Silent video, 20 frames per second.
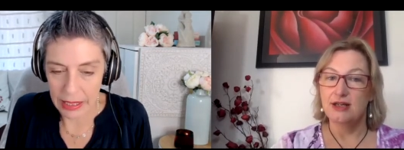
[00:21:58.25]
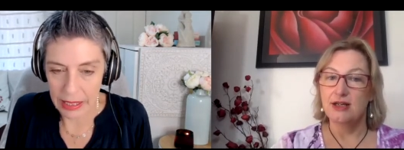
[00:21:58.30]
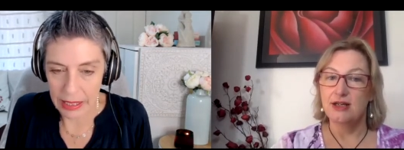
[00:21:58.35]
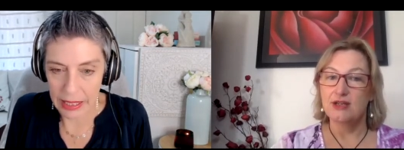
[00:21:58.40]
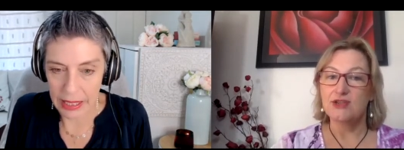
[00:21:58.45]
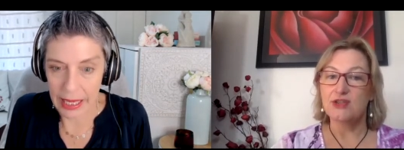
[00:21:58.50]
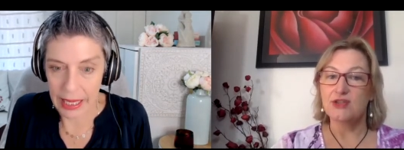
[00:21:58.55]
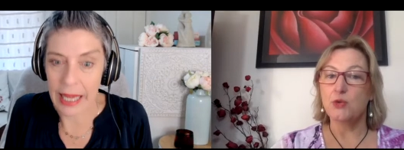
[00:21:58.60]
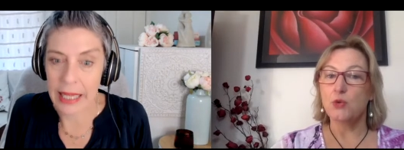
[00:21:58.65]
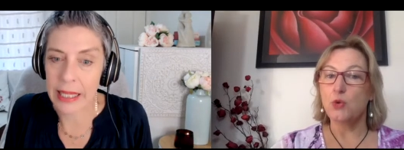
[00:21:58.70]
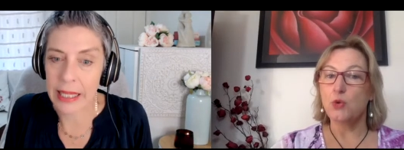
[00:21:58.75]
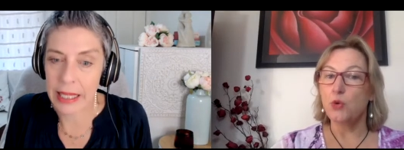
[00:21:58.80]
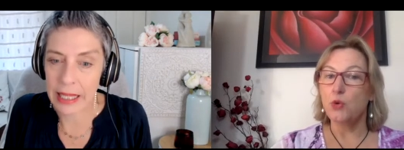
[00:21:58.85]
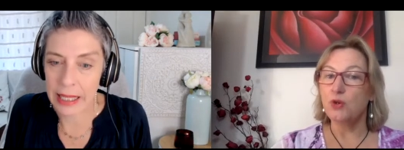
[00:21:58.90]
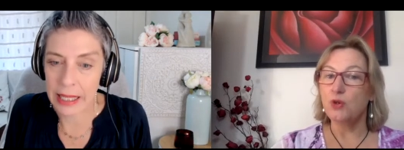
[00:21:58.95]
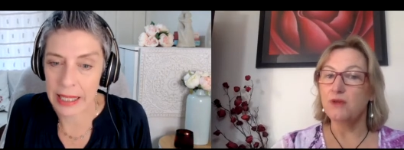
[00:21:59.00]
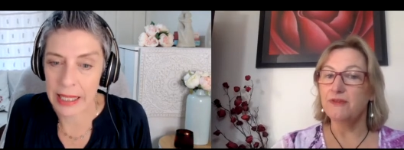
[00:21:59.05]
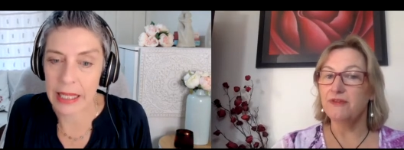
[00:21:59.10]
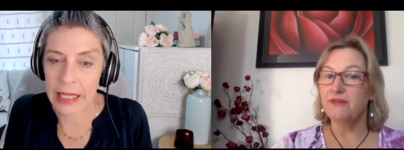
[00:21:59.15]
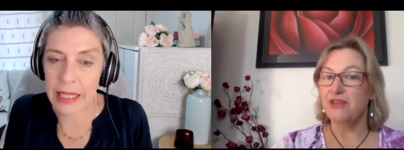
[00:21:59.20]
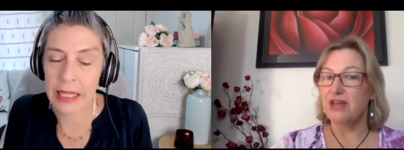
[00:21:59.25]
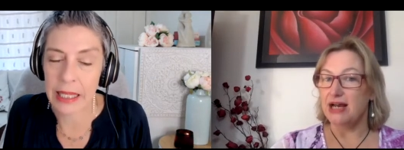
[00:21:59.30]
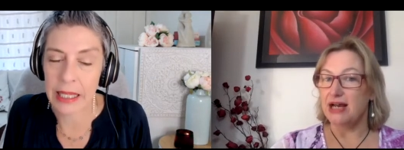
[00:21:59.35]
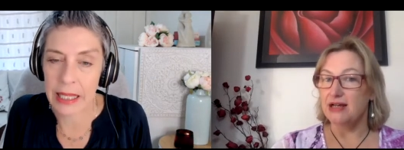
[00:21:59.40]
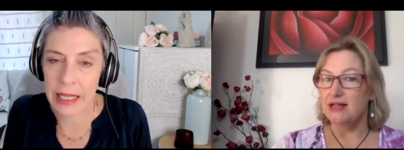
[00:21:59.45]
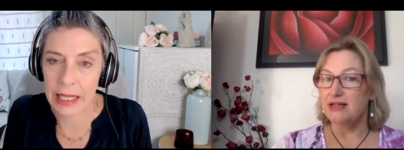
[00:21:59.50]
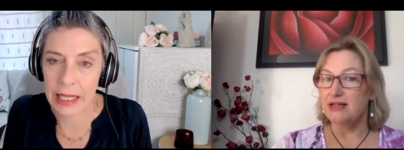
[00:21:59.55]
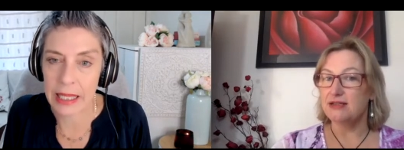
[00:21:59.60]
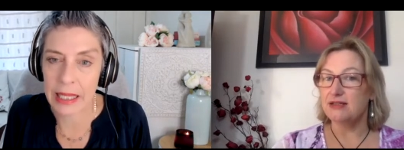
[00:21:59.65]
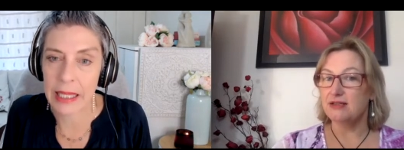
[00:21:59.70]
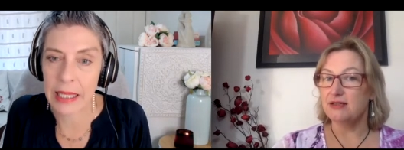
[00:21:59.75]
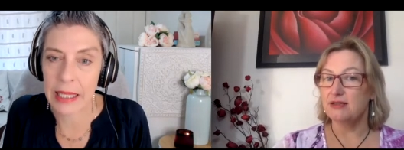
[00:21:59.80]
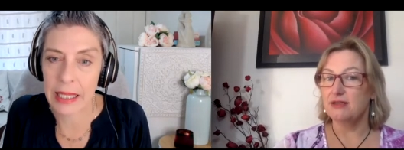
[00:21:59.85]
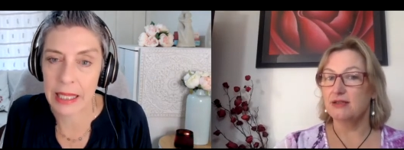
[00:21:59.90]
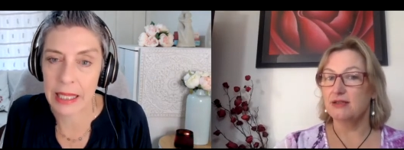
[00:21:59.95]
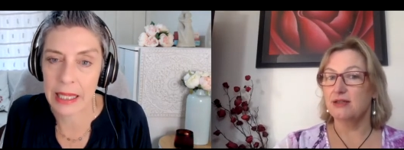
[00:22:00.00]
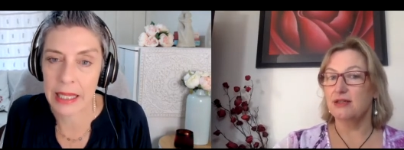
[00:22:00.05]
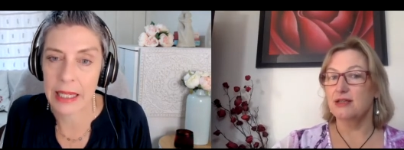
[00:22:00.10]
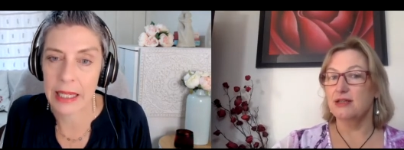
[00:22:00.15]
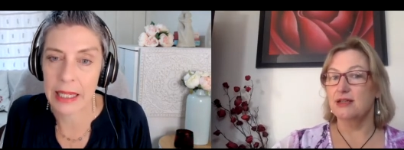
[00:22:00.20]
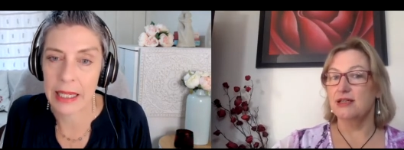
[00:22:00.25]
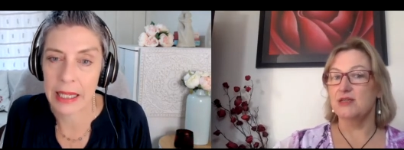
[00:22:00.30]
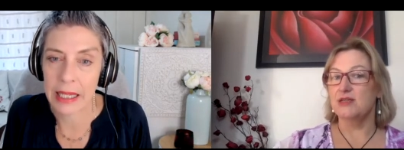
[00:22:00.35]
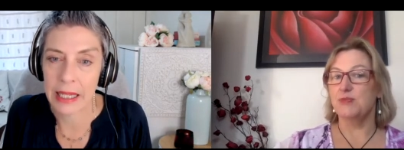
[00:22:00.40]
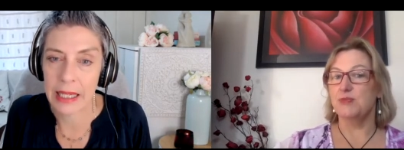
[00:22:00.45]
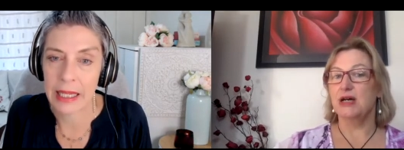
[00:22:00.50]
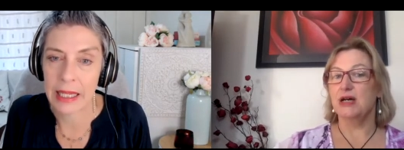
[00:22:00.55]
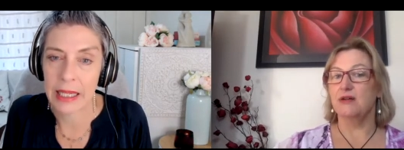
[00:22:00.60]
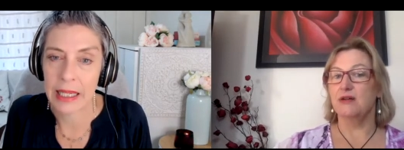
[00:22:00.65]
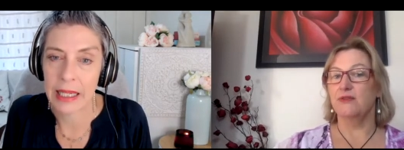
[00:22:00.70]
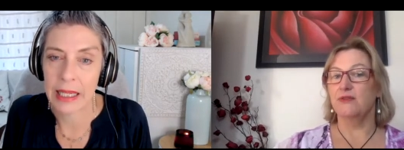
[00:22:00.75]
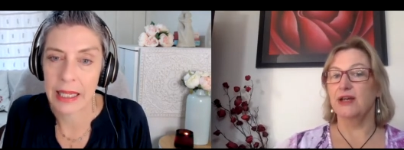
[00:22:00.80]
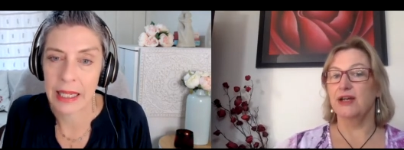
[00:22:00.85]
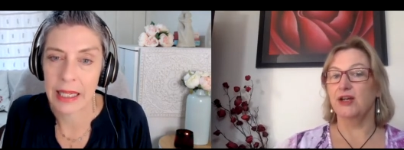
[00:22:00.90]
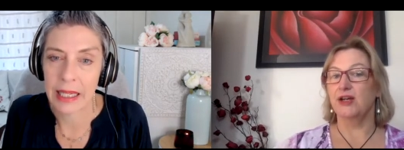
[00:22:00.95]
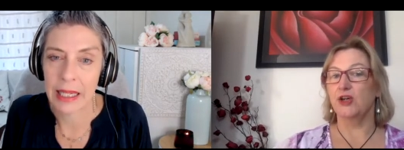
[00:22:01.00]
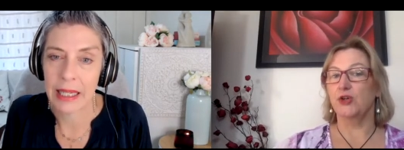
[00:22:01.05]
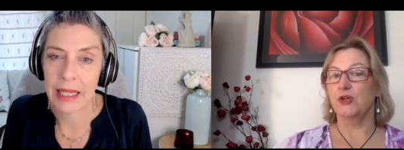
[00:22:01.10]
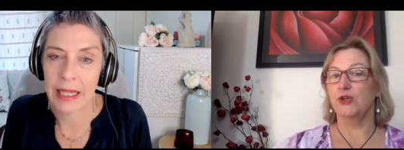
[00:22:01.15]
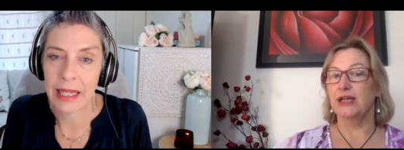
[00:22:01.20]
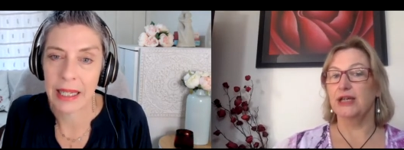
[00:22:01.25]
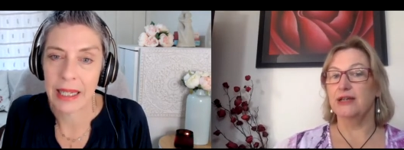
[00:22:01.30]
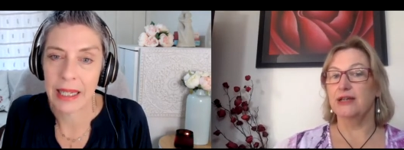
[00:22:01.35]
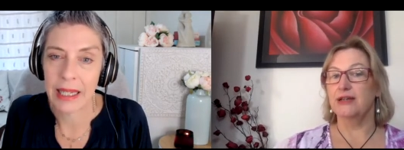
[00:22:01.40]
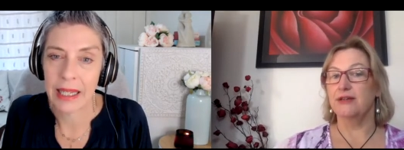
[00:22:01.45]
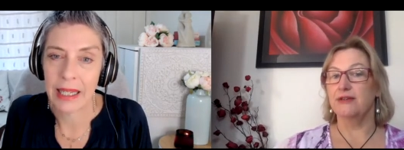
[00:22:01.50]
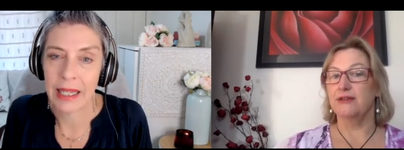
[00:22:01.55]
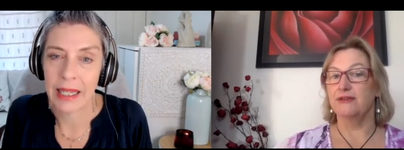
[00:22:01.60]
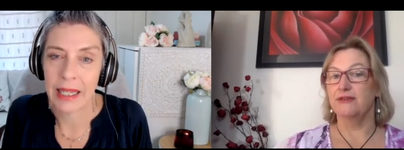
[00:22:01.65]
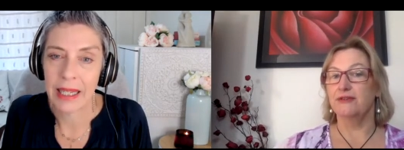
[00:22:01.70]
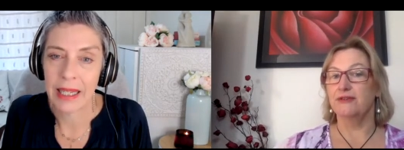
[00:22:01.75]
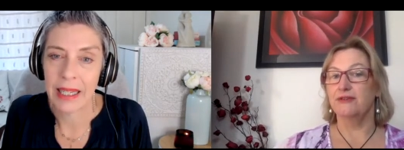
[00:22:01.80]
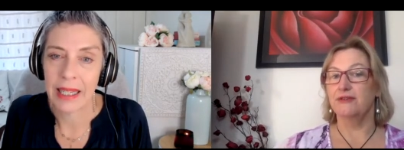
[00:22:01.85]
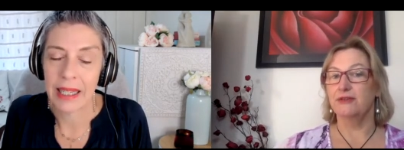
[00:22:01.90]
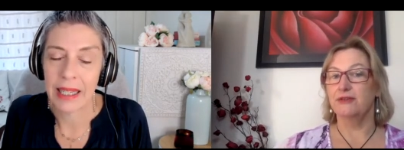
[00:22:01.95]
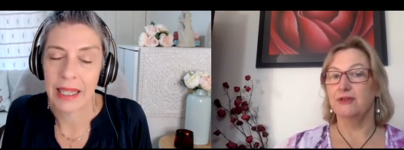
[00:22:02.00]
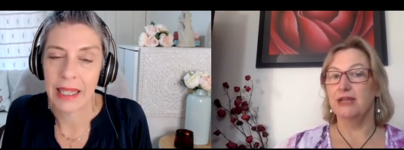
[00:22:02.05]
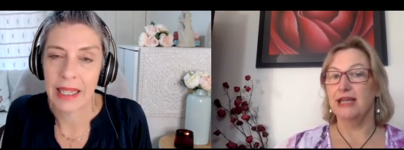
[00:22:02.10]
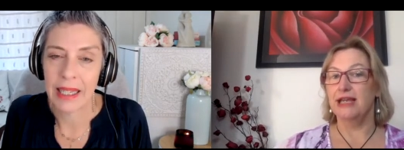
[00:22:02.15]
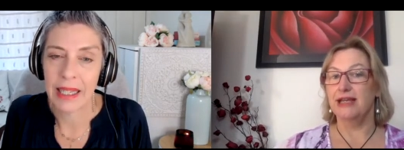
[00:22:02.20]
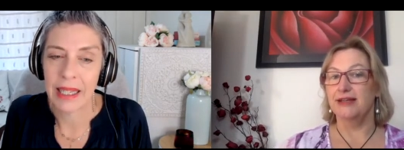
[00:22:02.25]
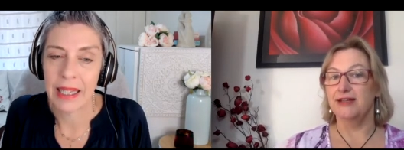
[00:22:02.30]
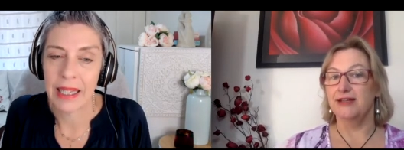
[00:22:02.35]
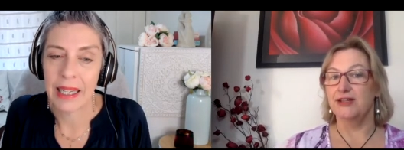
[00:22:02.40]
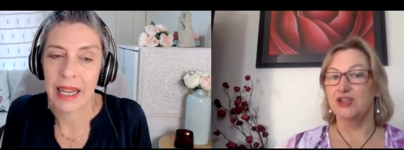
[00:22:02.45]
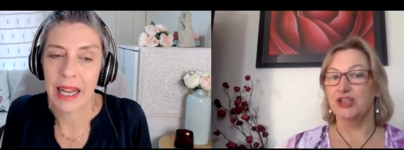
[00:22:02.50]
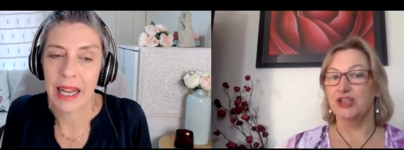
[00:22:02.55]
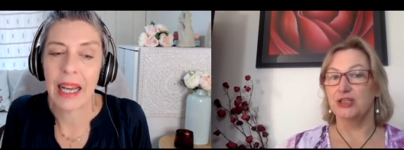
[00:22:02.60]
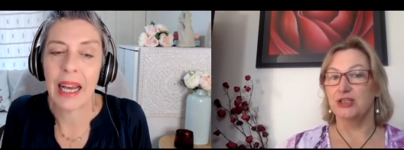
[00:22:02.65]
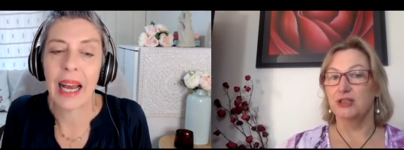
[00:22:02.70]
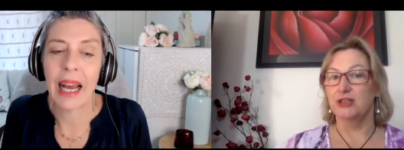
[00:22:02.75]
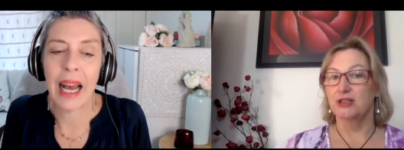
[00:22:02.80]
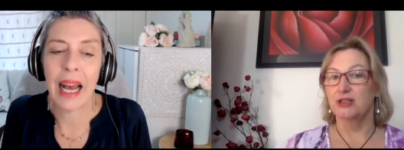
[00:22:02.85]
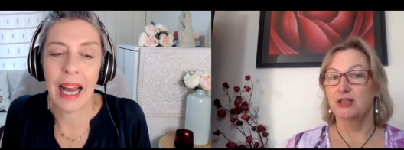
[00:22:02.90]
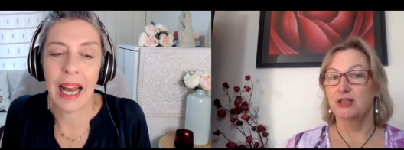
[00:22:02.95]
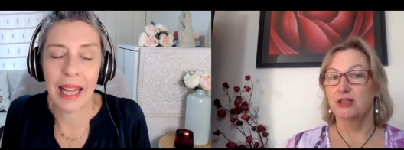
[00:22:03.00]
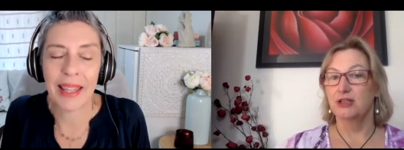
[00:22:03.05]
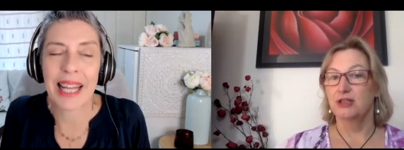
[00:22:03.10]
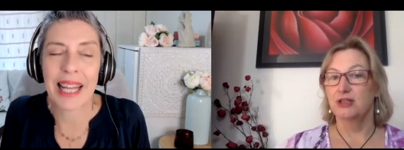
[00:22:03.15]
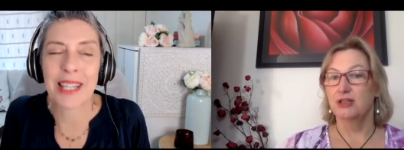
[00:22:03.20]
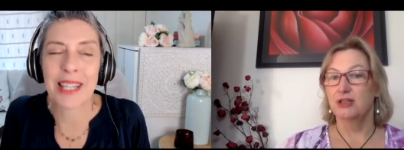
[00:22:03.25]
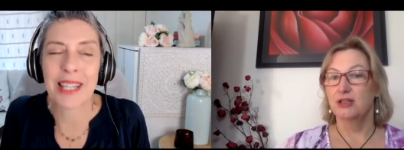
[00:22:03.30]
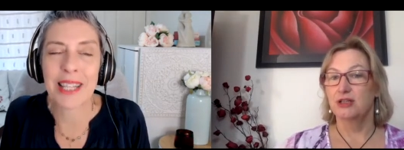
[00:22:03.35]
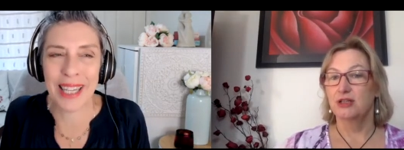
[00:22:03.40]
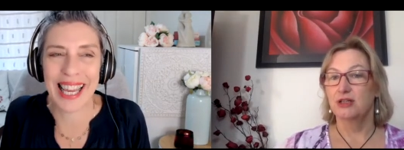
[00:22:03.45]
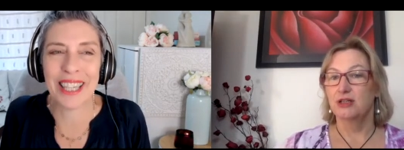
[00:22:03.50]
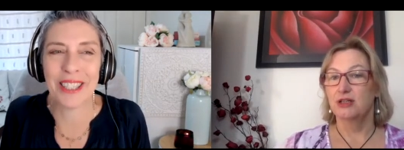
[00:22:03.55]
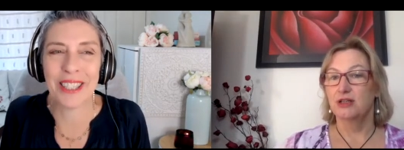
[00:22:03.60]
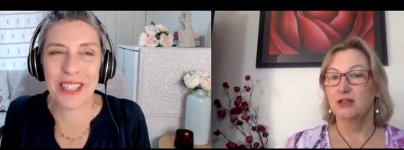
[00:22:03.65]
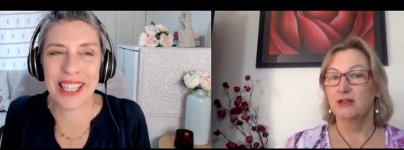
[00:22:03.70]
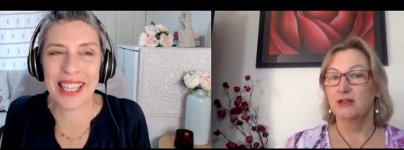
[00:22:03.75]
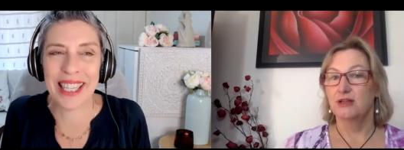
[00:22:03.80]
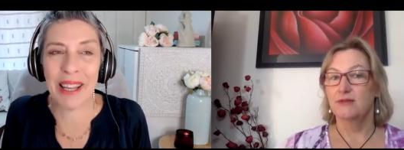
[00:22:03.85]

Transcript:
Speaker 1: So, all of that is part of that creative energy.
Speaker 2: Uh, that's really interesting